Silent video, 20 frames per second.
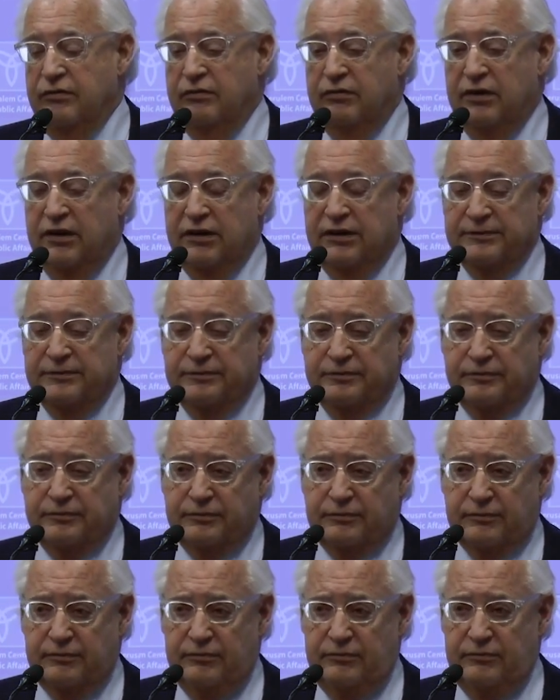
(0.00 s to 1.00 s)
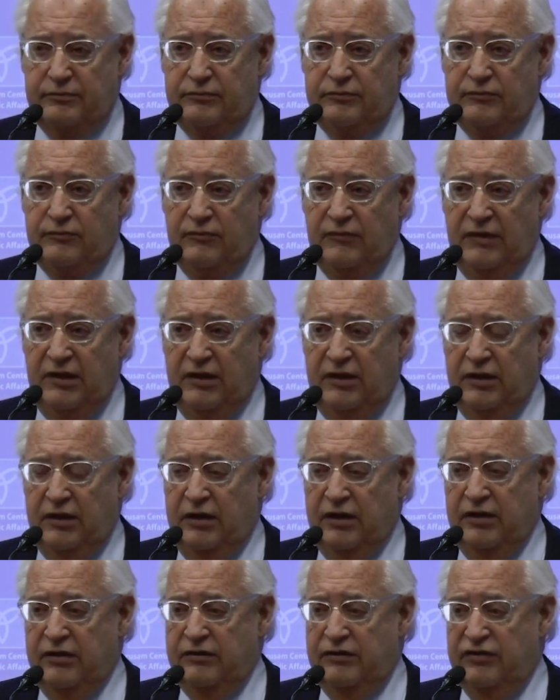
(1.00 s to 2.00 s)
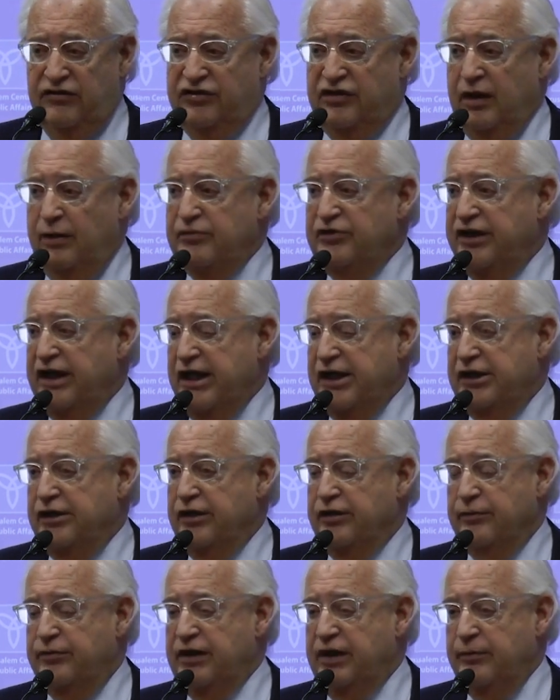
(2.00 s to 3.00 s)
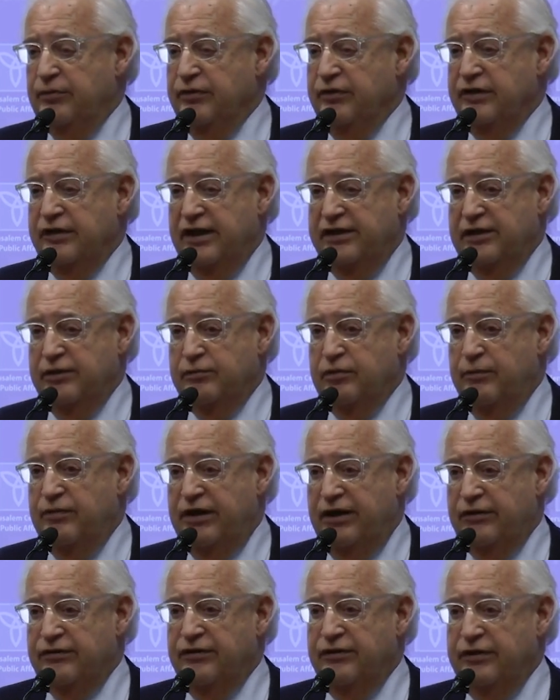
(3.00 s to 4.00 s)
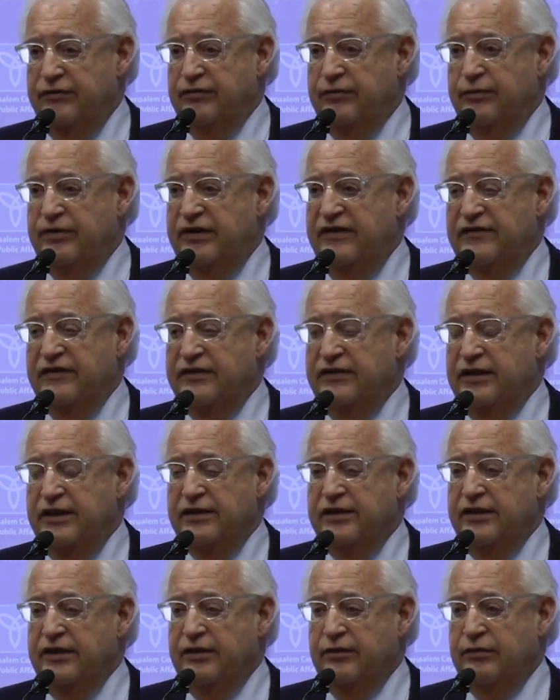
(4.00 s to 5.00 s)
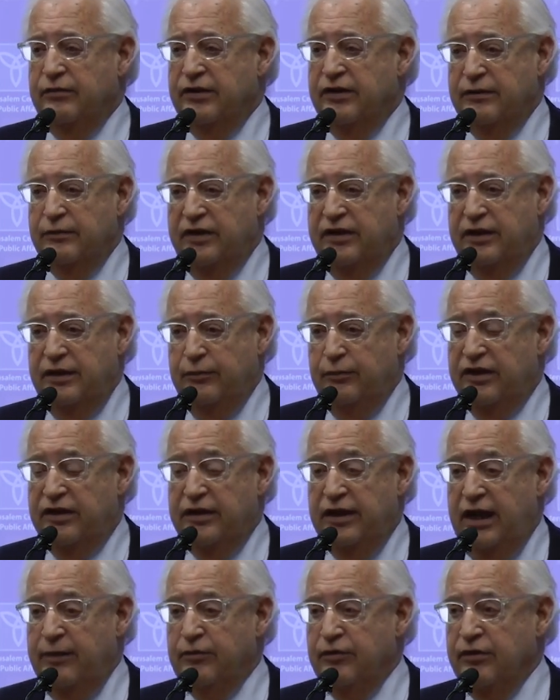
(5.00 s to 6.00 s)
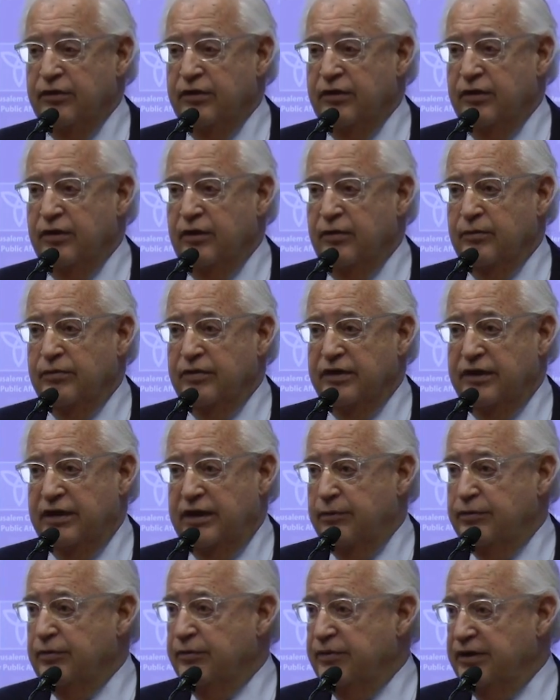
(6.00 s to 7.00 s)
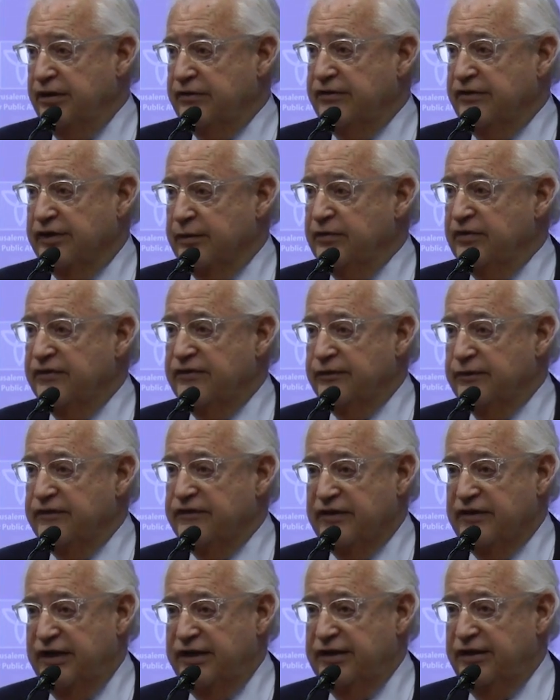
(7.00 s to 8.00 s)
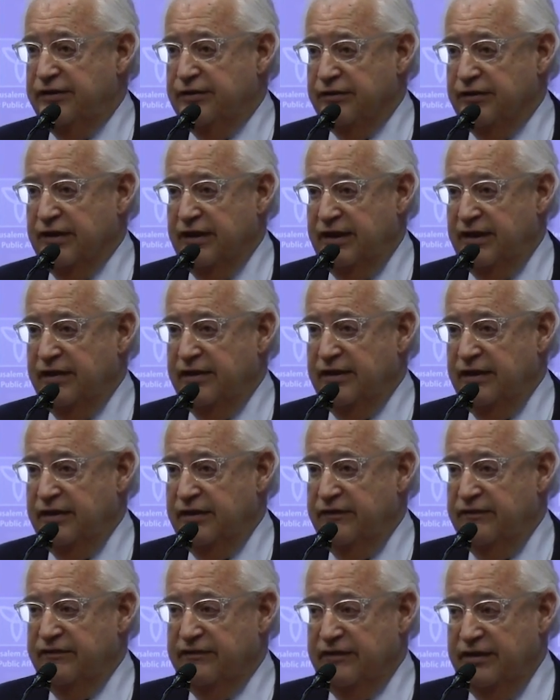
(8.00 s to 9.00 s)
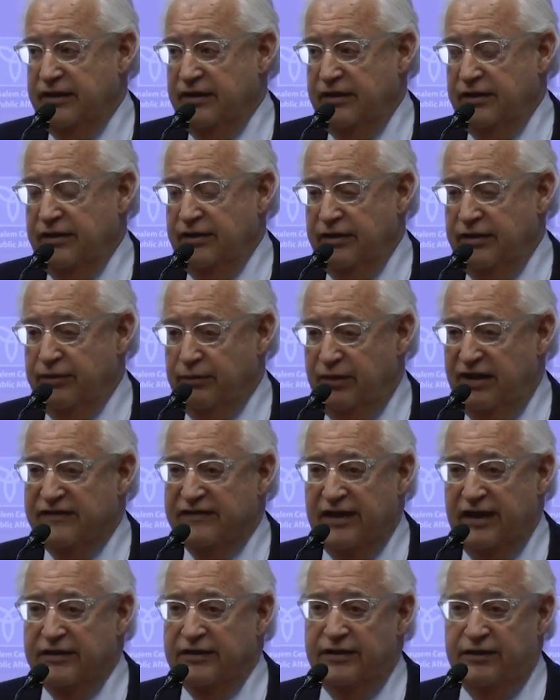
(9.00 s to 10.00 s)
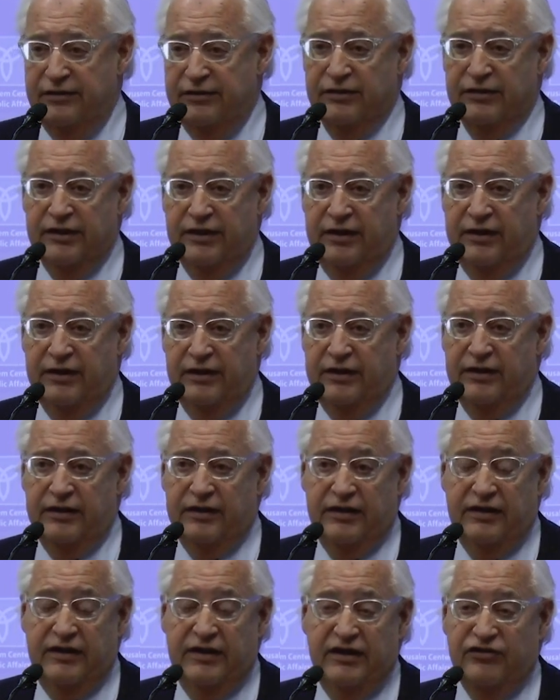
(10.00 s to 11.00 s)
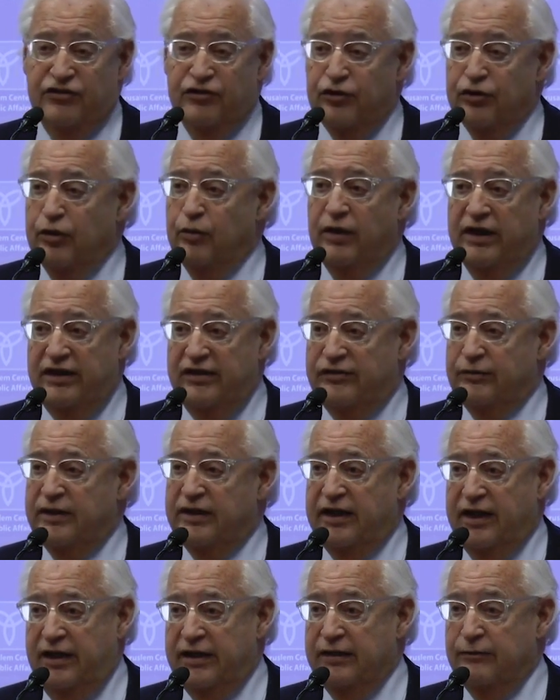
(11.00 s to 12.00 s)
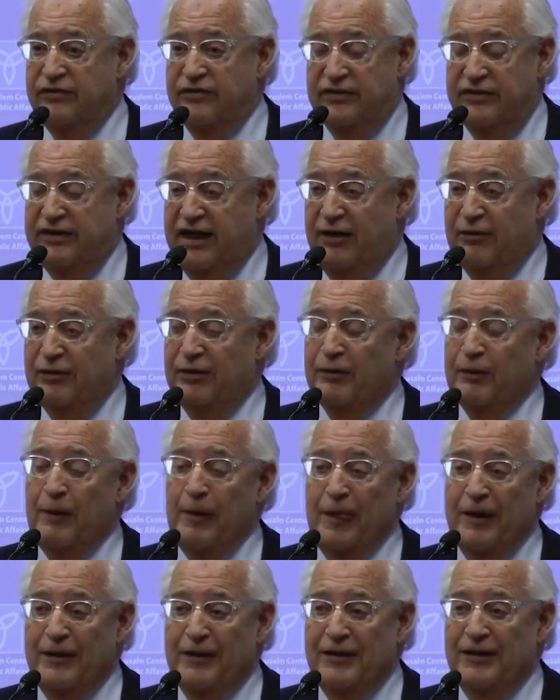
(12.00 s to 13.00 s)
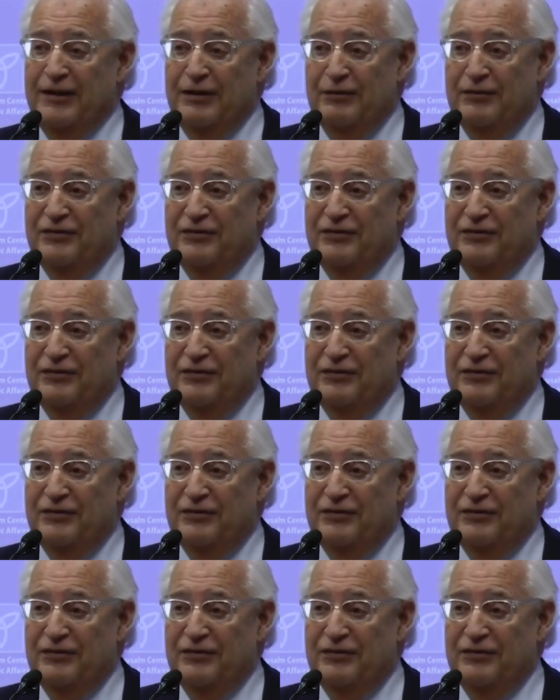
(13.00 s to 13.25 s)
to subjugate another people, that they're prepared to live in peace and dignity with neighbor, but they're not prepared to commit suicide either. And I think this threads that needle in as good a way as we can. It was a narrow